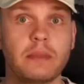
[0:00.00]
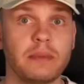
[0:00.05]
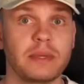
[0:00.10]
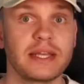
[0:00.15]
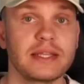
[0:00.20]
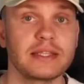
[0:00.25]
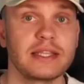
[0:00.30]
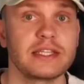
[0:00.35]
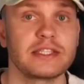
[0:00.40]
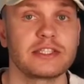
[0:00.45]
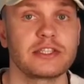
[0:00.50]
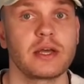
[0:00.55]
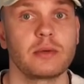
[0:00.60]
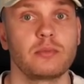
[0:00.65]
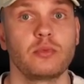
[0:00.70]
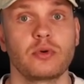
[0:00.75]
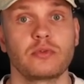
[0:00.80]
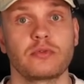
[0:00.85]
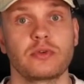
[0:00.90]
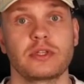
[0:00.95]
And these
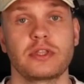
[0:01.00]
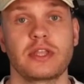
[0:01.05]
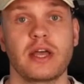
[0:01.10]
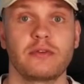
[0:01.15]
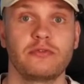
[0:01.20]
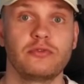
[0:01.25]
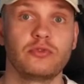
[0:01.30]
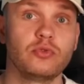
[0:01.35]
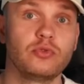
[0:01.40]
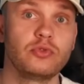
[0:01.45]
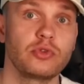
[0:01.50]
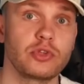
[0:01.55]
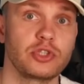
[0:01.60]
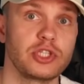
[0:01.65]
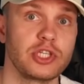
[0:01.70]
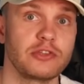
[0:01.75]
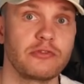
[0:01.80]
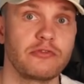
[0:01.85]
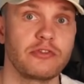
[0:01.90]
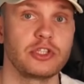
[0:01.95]
subwoofers have two
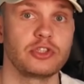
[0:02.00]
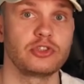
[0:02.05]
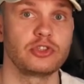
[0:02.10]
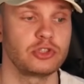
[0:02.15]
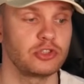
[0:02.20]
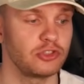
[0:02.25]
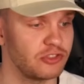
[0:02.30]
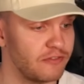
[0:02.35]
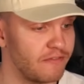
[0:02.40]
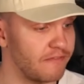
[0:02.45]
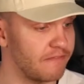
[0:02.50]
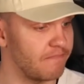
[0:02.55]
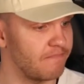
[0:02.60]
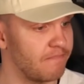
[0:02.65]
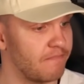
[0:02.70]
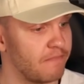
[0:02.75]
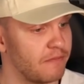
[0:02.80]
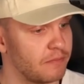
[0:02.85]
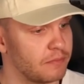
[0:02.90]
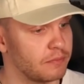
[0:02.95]
unique features.
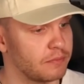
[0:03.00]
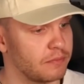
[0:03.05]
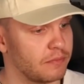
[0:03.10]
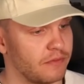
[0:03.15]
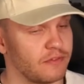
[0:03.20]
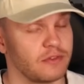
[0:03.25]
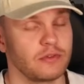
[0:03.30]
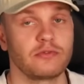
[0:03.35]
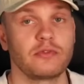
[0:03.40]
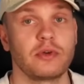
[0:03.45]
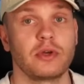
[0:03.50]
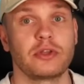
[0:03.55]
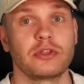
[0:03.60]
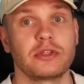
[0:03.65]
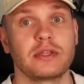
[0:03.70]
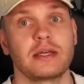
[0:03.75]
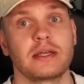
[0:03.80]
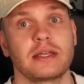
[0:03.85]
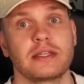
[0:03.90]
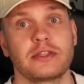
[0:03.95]
The
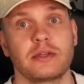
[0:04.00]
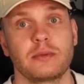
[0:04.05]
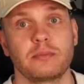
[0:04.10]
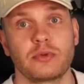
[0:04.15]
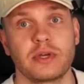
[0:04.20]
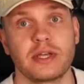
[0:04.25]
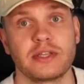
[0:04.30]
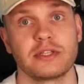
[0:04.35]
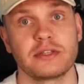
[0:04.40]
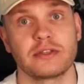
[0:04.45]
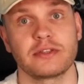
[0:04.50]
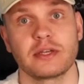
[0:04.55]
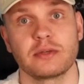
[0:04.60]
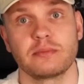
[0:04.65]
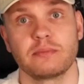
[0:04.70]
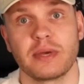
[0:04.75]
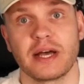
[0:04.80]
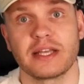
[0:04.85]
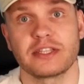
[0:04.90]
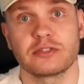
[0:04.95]
first is the presence
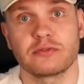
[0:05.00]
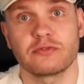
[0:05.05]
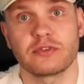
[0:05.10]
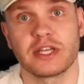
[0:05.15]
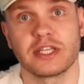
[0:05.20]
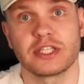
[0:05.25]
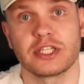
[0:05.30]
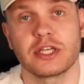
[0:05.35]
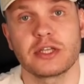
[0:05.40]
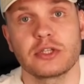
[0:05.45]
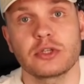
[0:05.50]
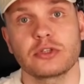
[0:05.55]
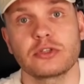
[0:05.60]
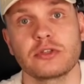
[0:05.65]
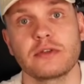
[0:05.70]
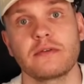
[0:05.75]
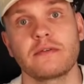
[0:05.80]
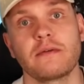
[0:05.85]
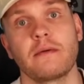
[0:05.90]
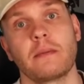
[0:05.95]
of passive
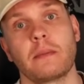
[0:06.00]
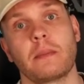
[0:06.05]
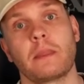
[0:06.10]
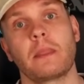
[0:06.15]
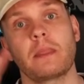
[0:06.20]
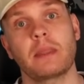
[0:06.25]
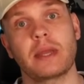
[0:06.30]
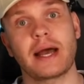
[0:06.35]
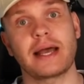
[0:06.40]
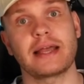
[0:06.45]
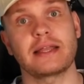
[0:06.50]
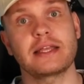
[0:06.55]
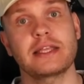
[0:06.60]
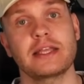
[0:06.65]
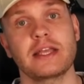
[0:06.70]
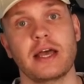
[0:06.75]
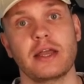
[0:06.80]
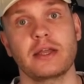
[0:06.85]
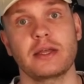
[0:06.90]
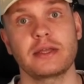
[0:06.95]
radiators. And the
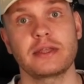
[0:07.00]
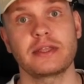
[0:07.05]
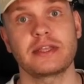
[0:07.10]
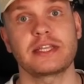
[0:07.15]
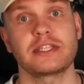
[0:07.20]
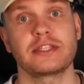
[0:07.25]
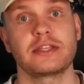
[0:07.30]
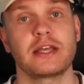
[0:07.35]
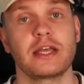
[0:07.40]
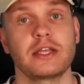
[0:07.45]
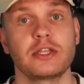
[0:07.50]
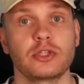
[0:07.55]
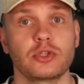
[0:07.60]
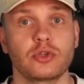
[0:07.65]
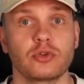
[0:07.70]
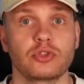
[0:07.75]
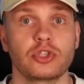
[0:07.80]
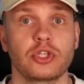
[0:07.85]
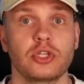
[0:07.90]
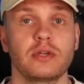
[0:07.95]
second is the
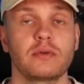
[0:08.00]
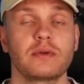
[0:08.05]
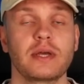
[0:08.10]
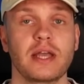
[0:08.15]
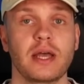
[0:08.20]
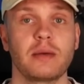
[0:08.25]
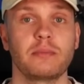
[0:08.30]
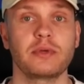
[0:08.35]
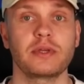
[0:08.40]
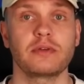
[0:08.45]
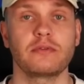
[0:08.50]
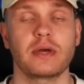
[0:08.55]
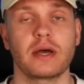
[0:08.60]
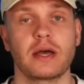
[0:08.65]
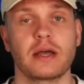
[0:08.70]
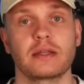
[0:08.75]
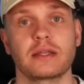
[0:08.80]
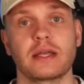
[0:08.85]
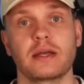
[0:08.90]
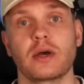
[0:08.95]
inclusion of an
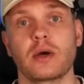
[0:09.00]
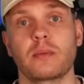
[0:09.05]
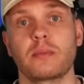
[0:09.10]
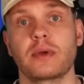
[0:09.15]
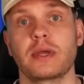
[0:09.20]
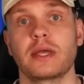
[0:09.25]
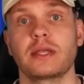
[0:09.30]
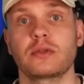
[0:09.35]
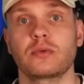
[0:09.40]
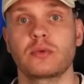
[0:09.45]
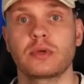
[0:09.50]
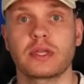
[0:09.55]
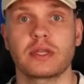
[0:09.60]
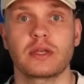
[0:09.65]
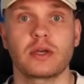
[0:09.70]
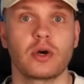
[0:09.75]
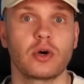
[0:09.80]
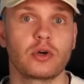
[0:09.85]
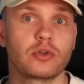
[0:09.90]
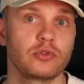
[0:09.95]
amplifier that operates with
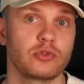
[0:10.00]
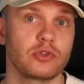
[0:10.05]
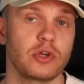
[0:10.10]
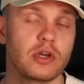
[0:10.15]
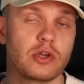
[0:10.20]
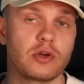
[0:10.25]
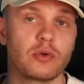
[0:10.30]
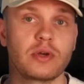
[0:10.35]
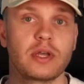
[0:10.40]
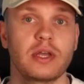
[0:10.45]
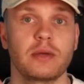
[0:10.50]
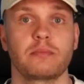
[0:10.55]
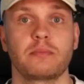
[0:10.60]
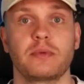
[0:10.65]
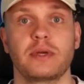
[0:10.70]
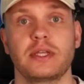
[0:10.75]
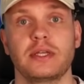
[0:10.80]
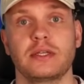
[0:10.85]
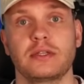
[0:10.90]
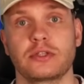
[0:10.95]
an ultra-low
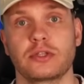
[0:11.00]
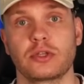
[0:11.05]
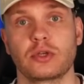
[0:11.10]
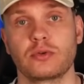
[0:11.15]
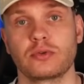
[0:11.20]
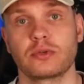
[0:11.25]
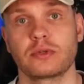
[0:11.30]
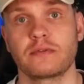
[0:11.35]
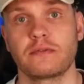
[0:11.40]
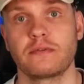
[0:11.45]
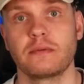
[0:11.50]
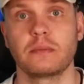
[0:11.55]
impedance load.